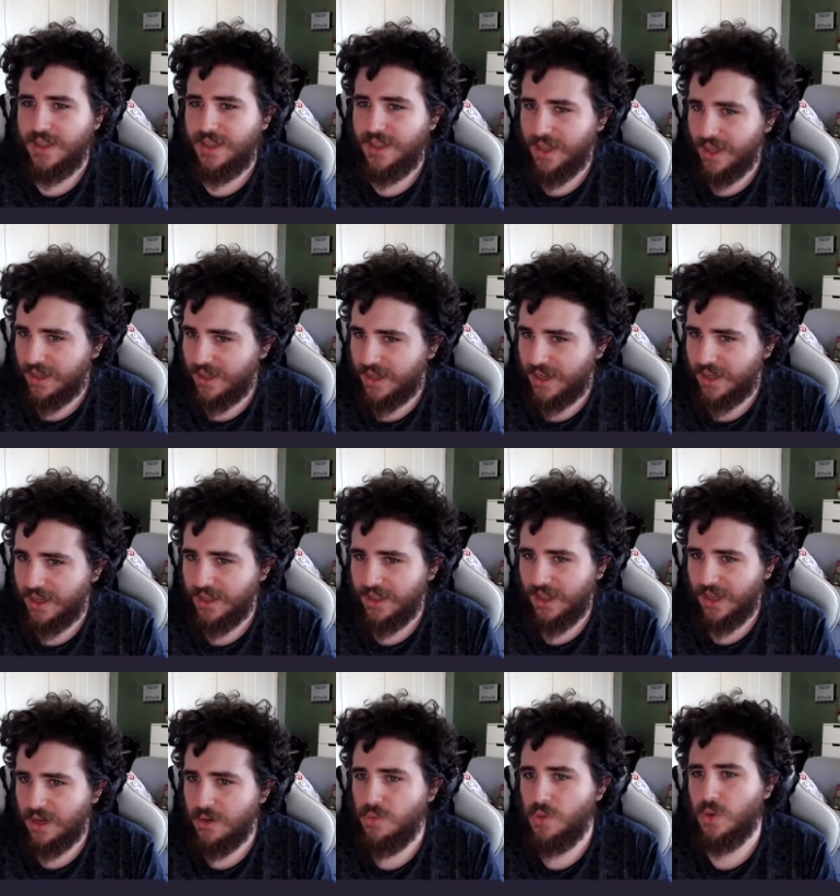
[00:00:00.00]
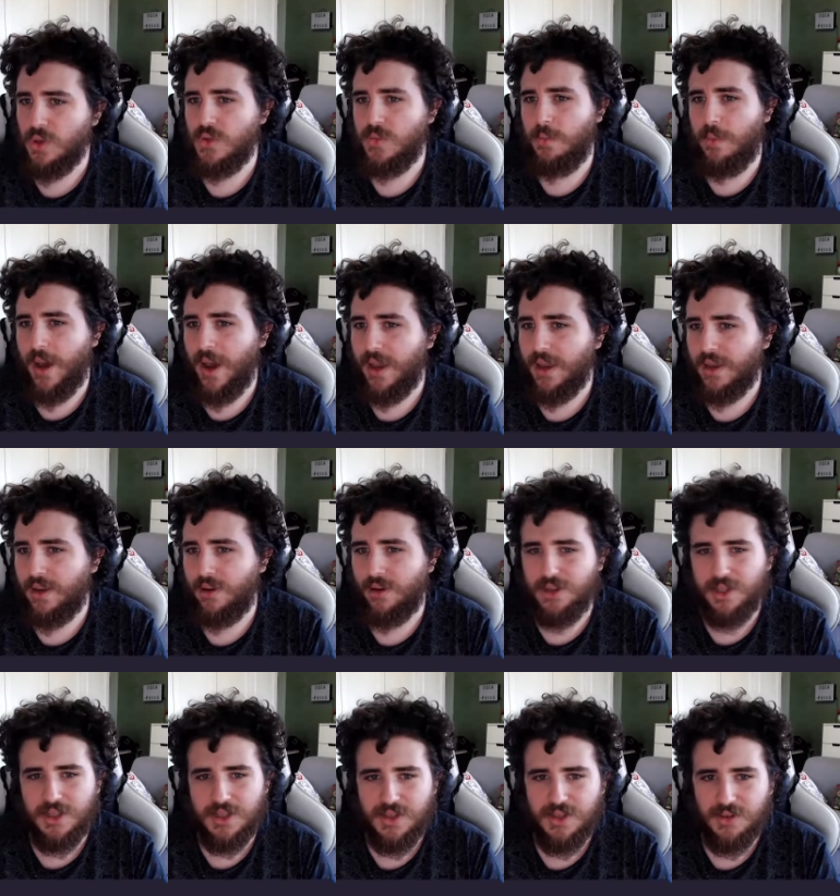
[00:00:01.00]
thinking that it was spying
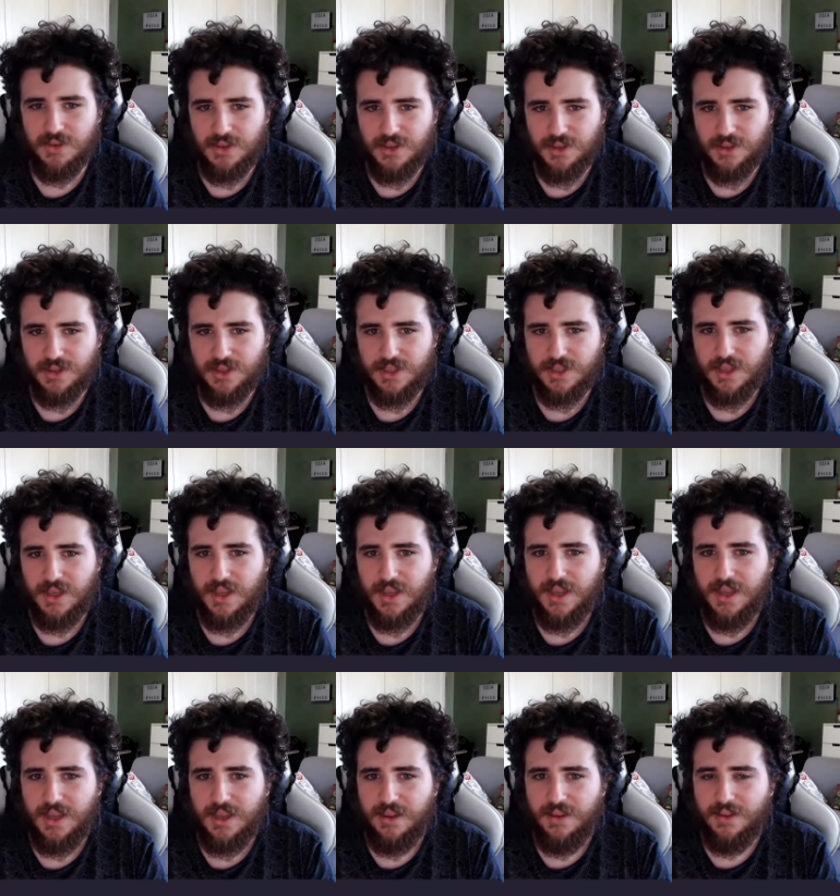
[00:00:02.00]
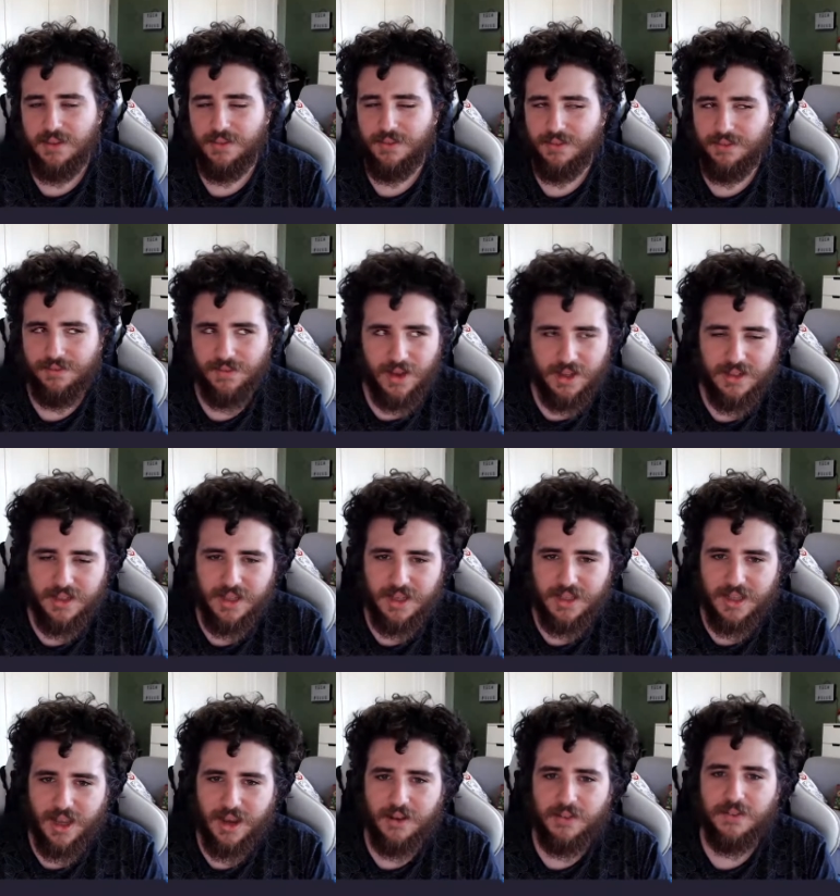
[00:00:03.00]
on its users. Funnily
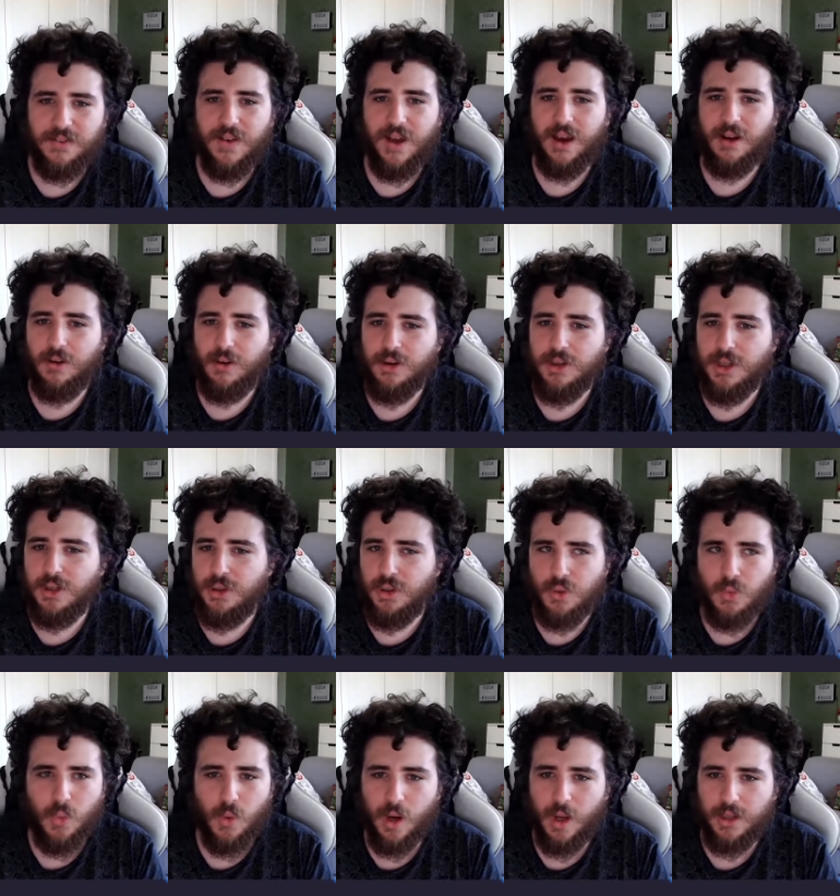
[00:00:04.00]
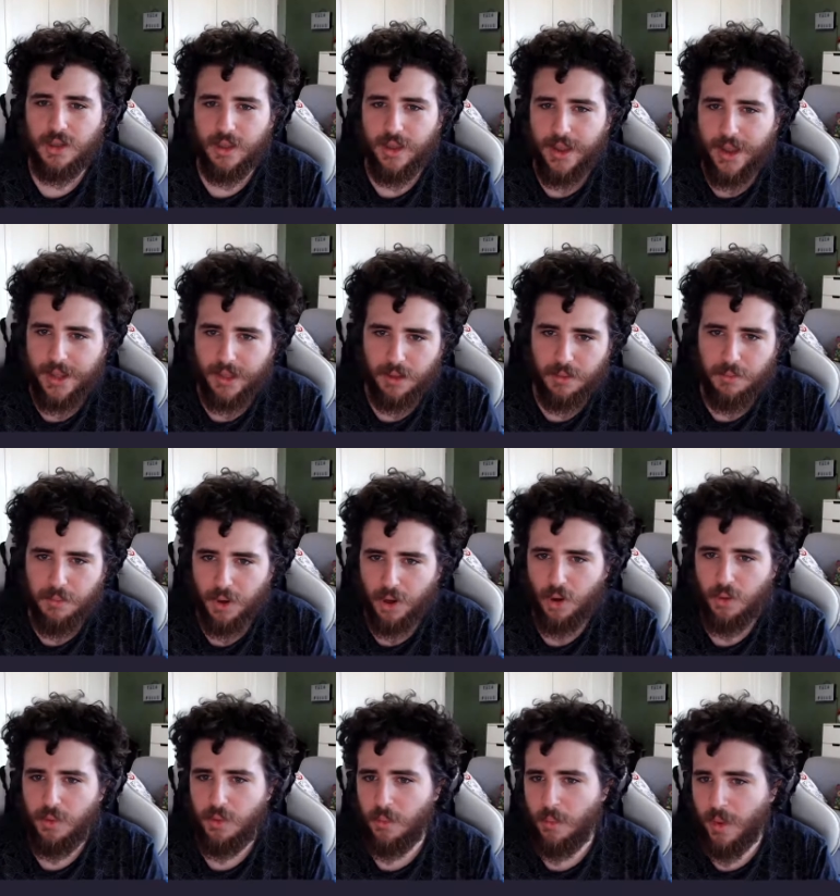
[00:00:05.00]
enough, according to what Alan
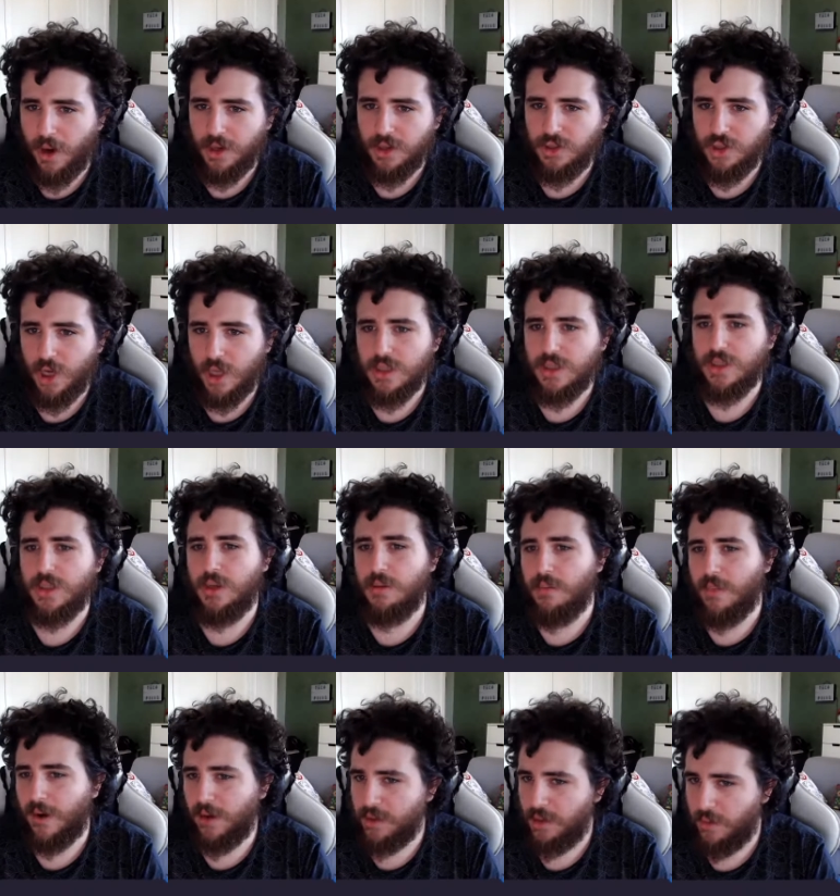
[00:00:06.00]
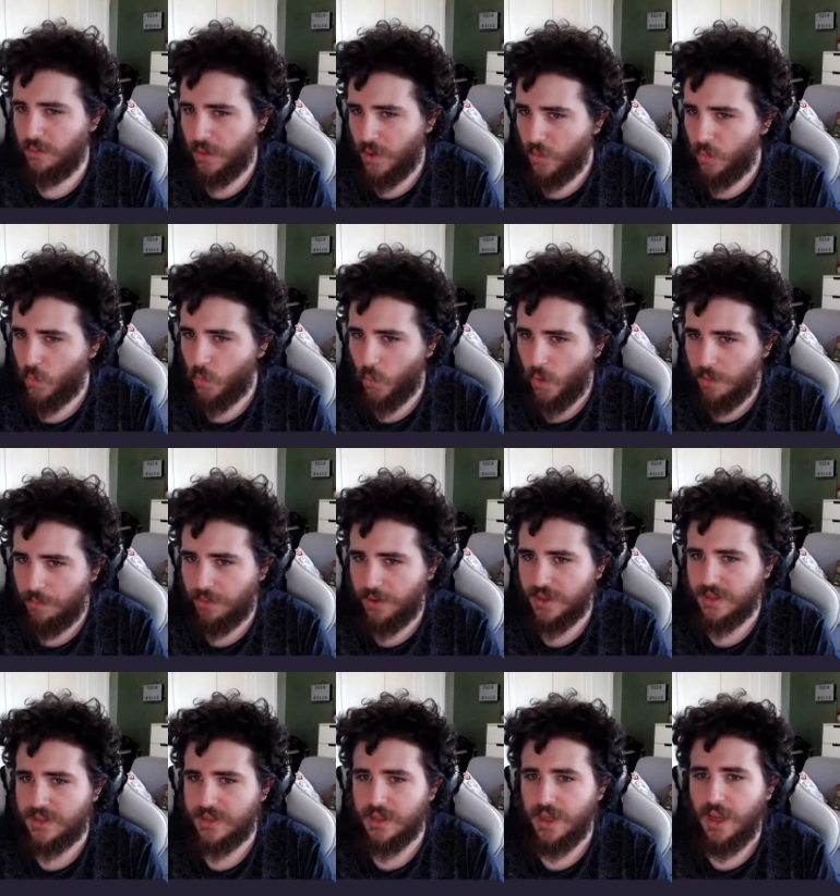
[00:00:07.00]
Pope, Mark Johnson, and Martin
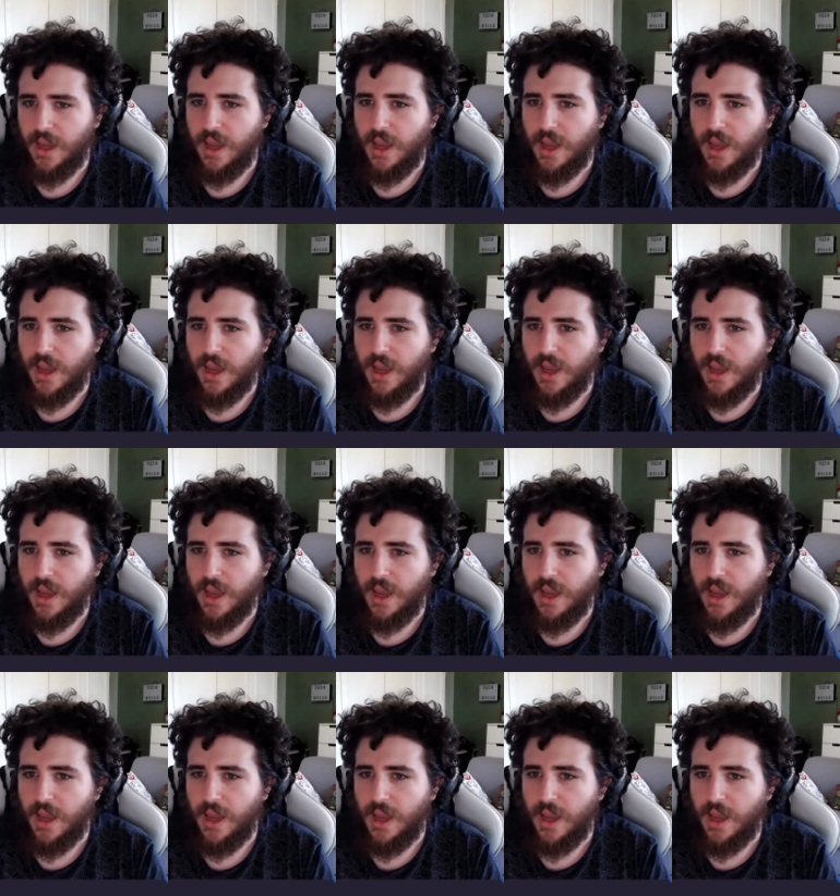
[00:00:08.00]
Wimpress